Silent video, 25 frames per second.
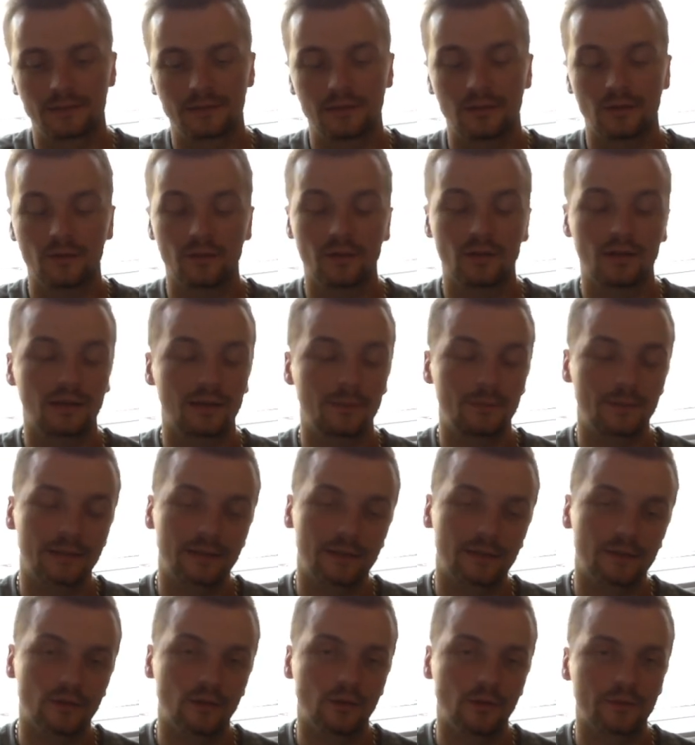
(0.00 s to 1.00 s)
Although, I
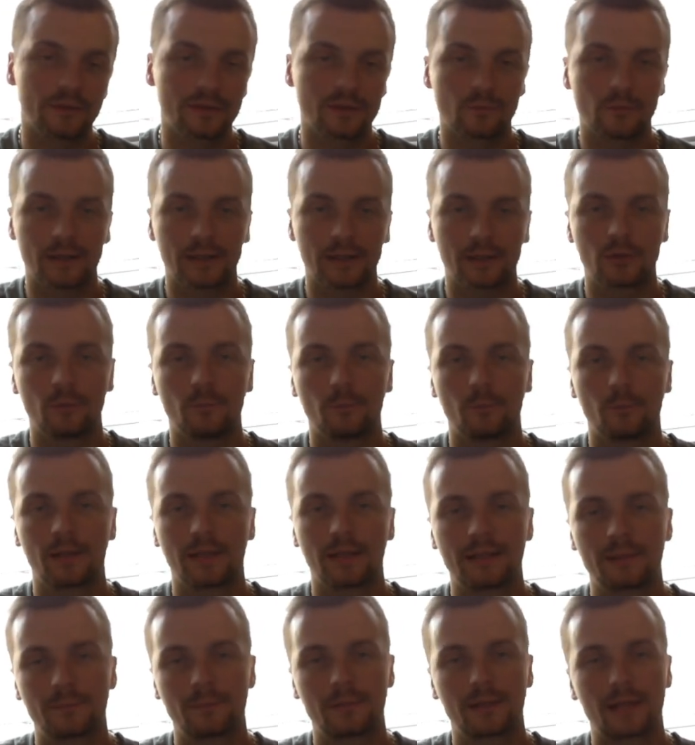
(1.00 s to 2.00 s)
mean, there's no reason why he couldn't
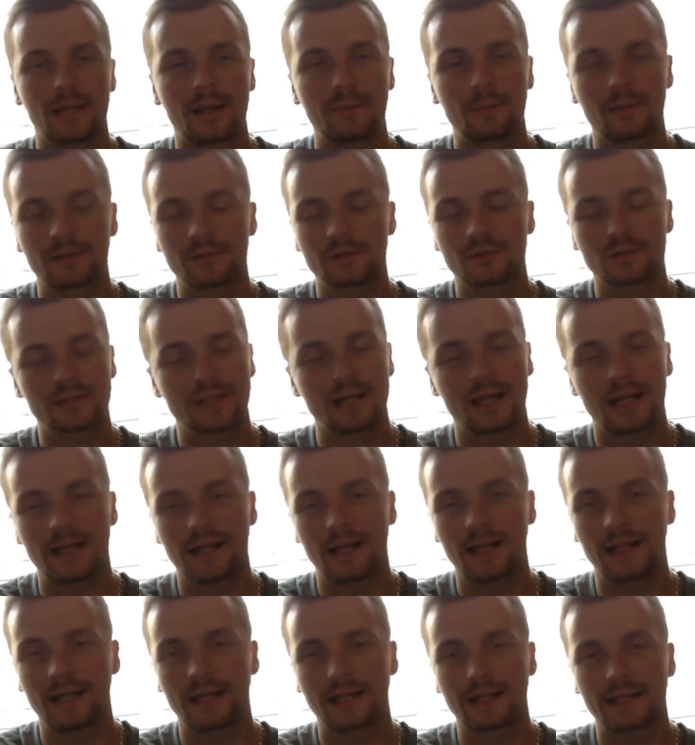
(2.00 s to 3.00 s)
play him behind, but I just
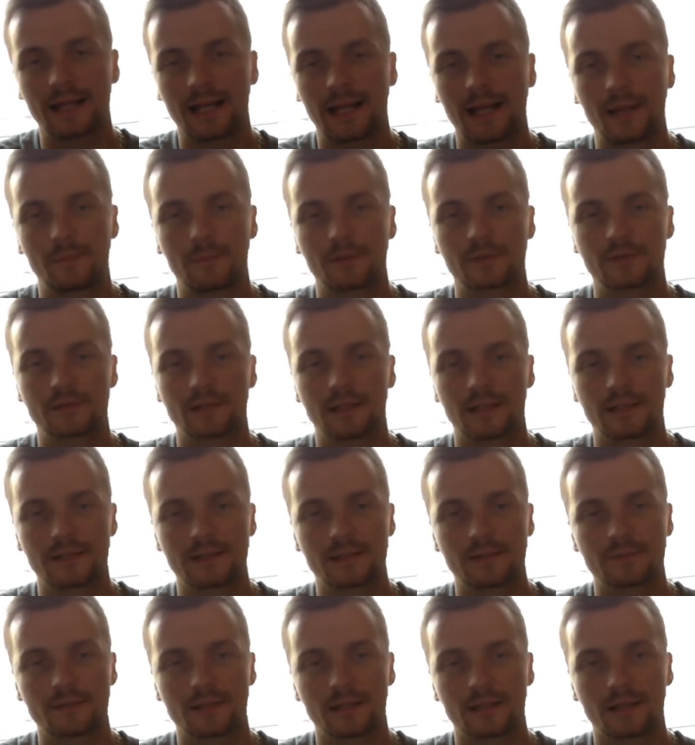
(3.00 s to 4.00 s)
can't, I can't imagine that. He
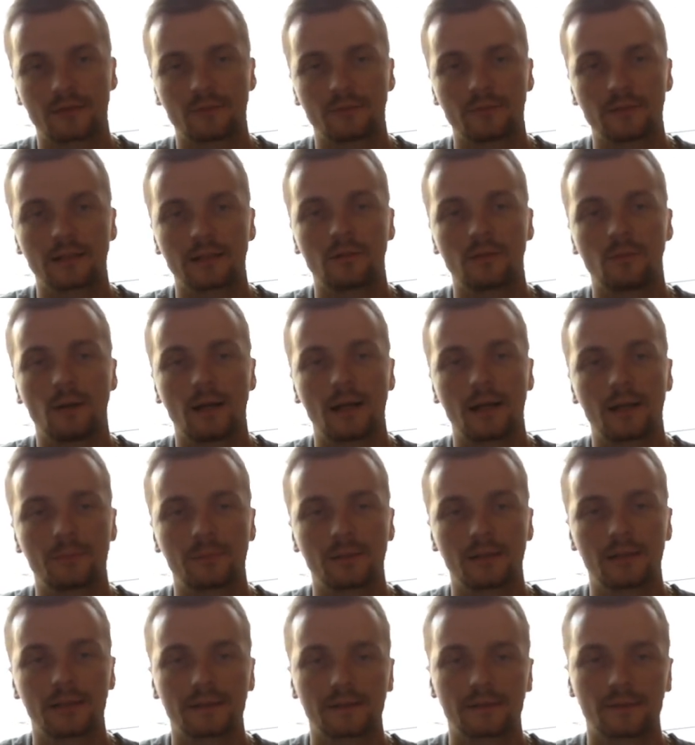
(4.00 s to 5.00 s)
seems like a real
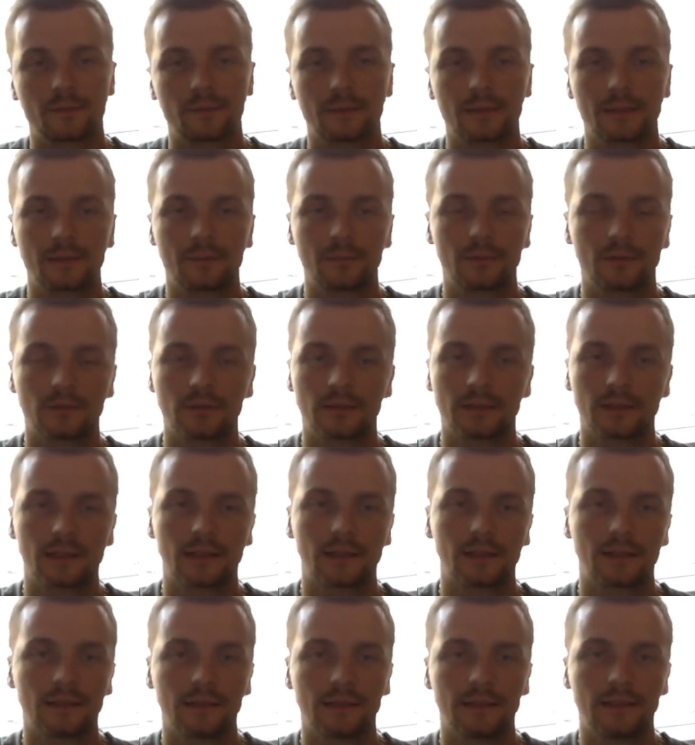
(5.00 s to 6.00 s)
wide player to me, but
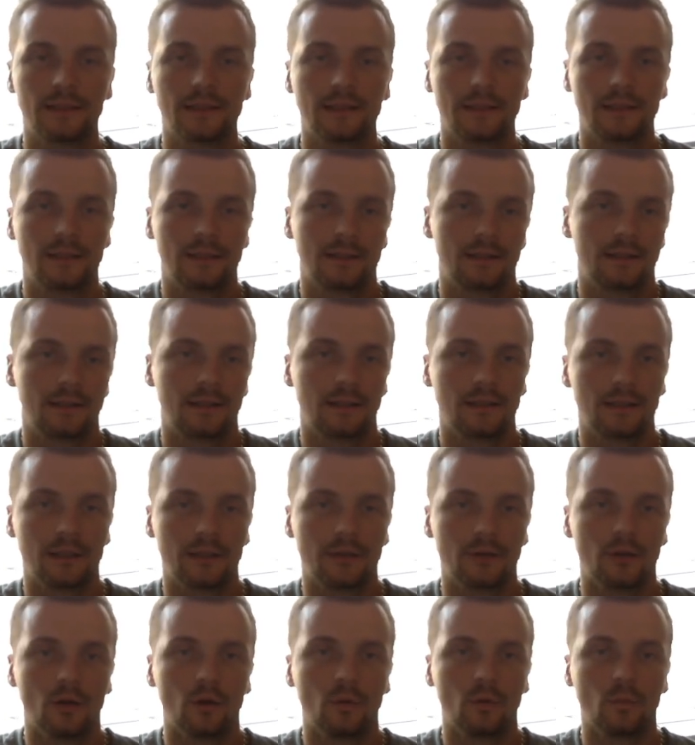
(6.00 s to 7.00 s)
yeah.
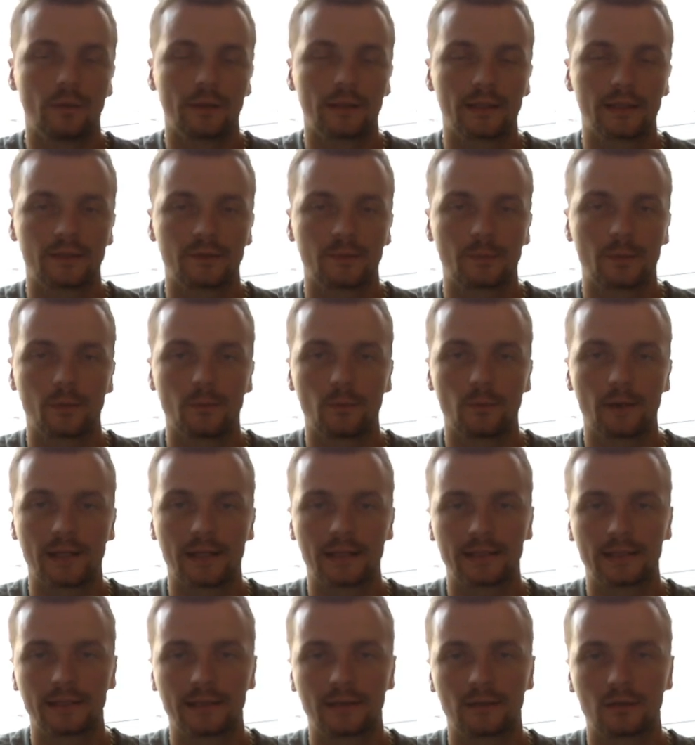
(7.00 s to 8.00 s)
Uh, Noah Wheeler's been
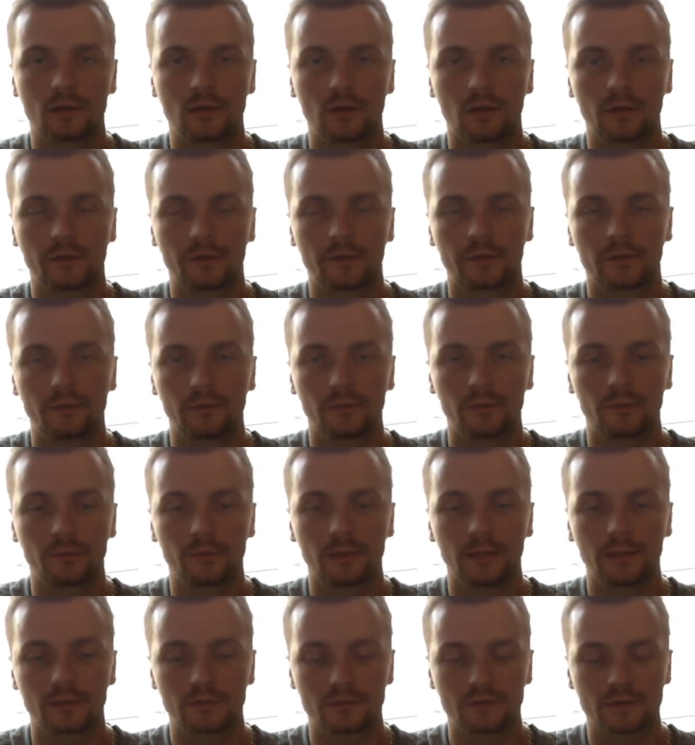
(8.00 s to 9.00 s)
weighing in on Costa as
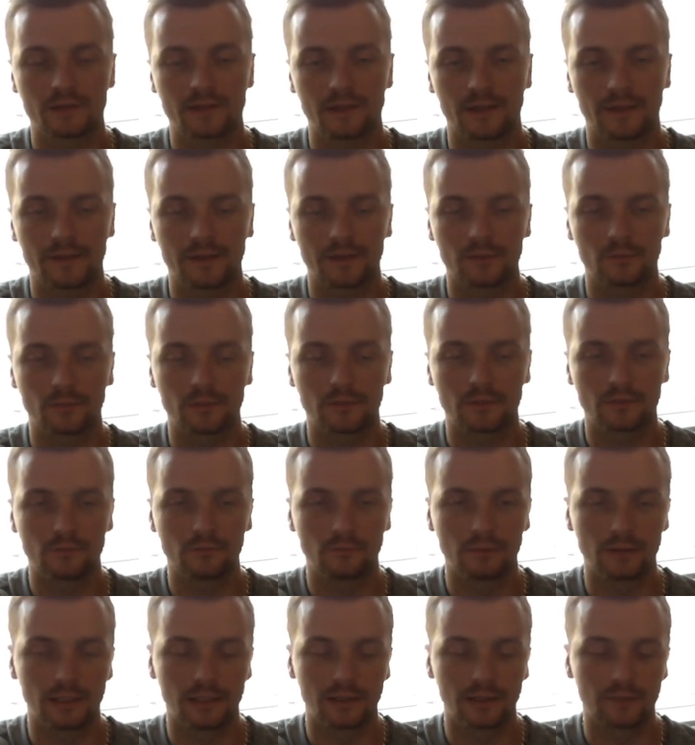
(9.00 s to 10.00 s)
well, just saying that he was
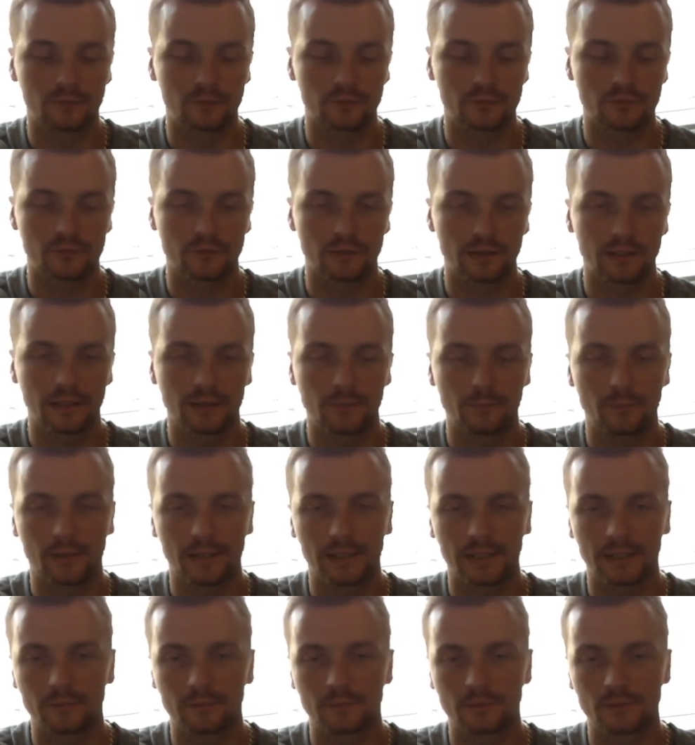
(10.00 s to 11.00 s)
really frustrated
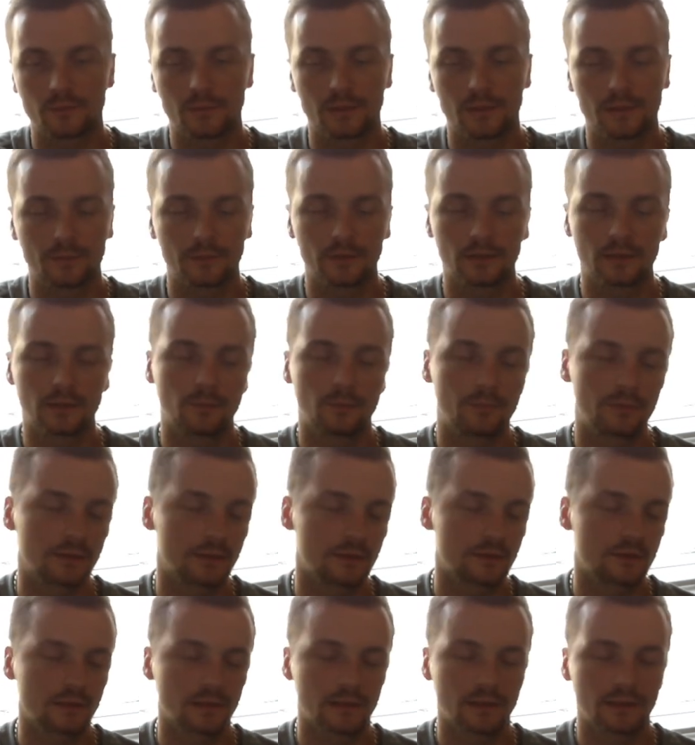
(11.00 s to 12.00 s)
by him, which people will
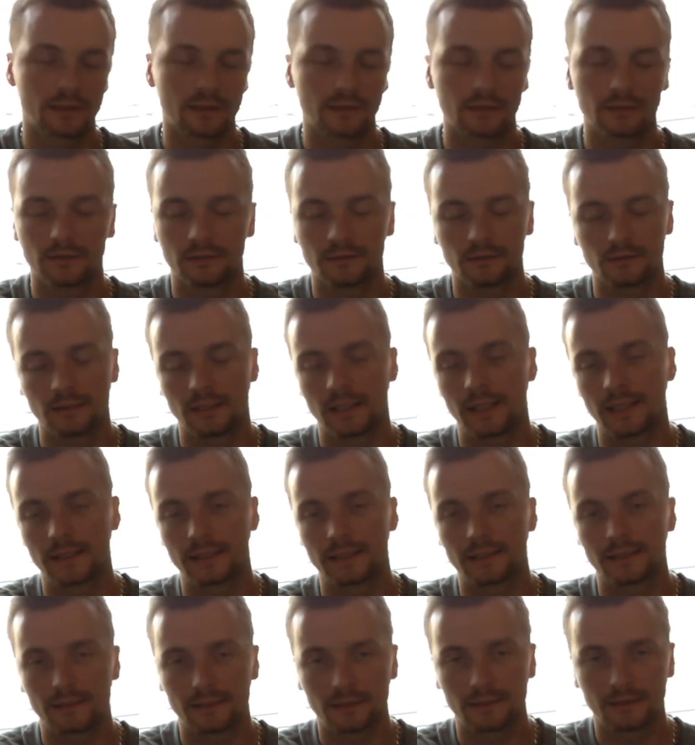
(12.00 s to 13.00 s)
appreciate and
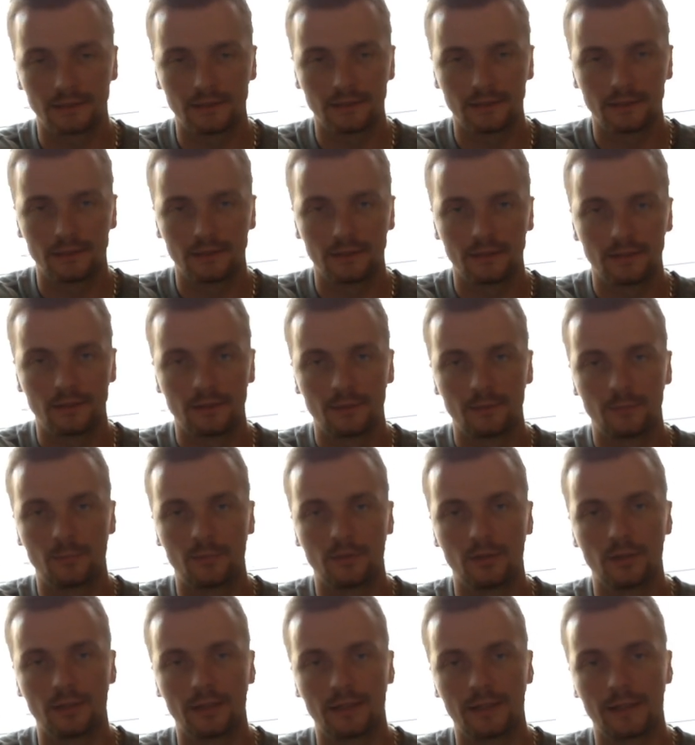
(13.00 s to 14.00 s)
like.
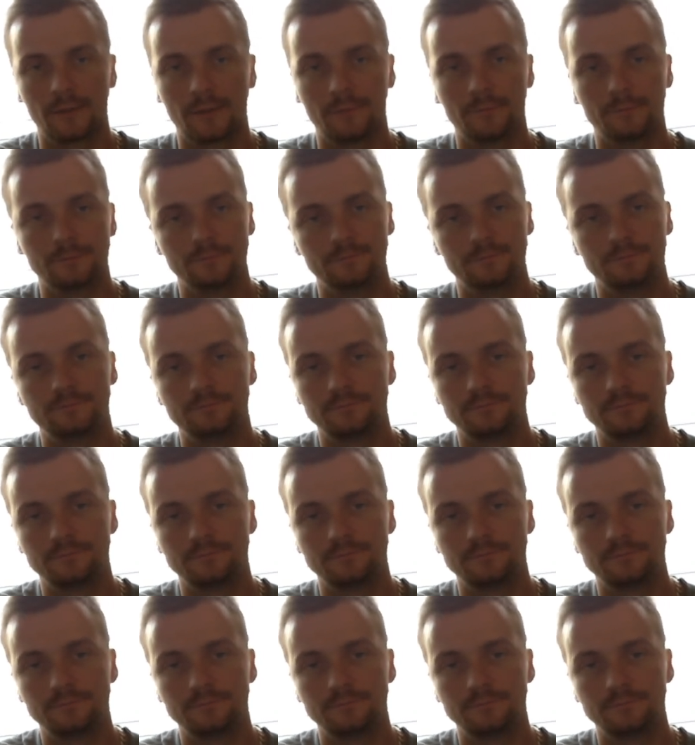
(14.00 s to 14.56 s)
But, um,